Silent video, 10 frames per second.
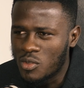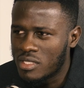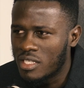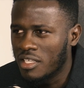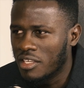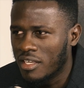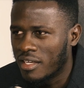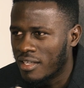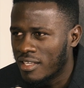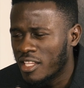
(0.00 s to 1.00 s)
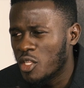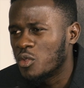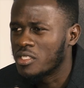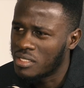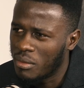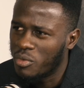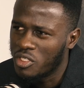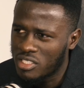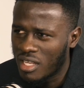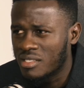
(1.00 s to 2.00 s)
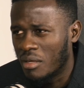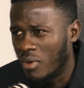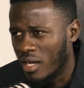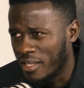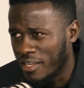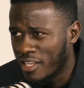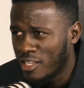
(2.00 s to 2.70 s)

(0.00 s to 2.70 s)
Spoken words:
you stay here? You're not established as a man.